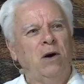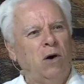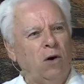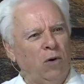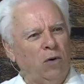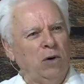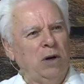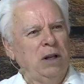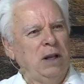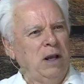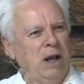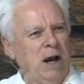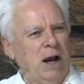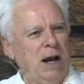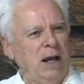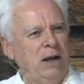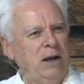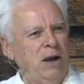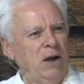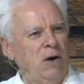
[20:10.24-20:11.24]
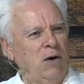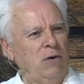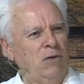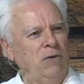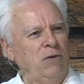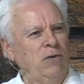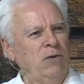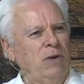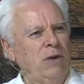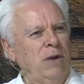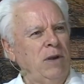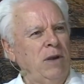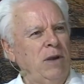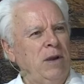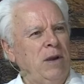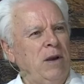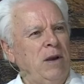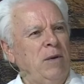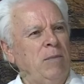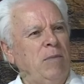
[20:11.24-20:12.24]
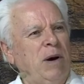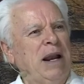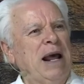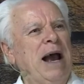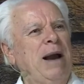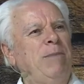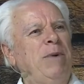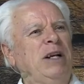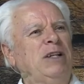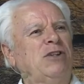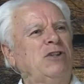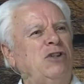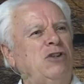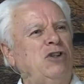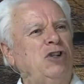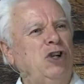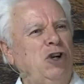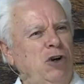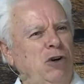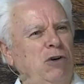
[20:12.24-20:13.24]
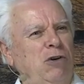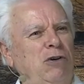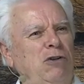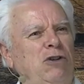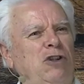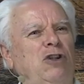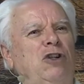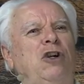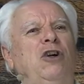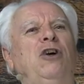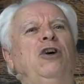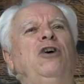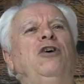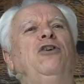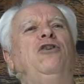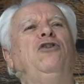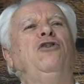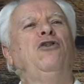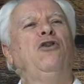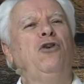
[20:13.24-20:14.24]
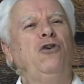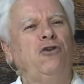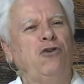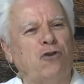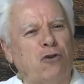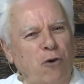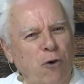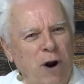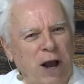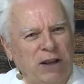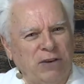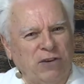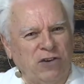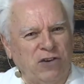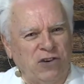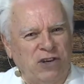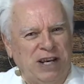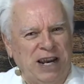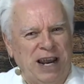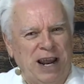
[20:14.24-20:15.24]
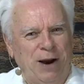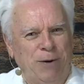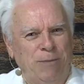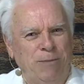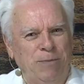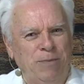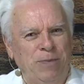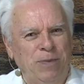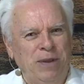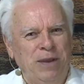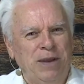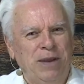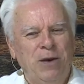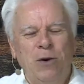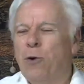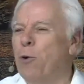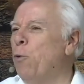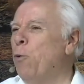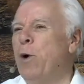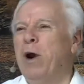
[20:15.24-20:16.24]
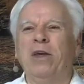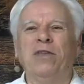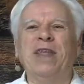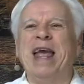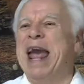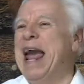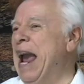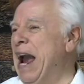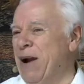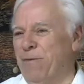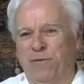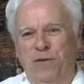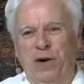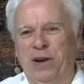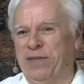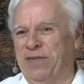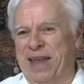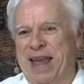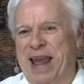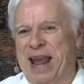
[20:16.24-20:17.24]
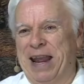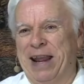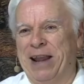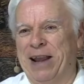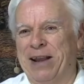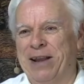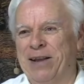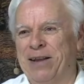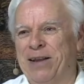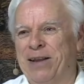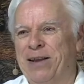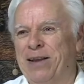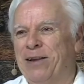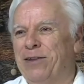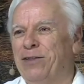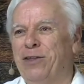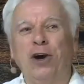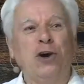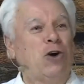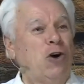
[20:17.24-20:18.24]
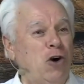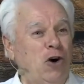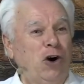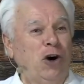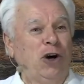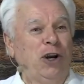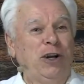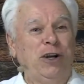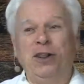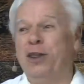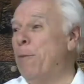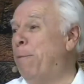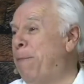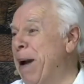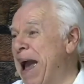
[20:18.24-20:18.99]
Only God knows. But I must choose to trust Him with everything the good, the